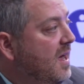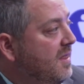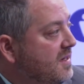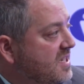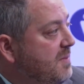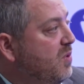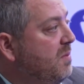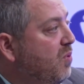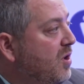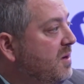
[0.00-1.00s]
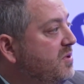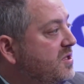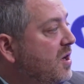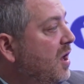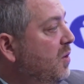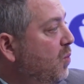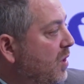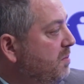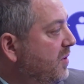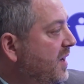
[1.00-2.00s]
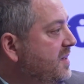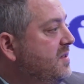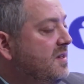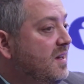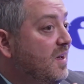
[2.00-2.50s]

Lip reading: This type of reporting puts it all in one place,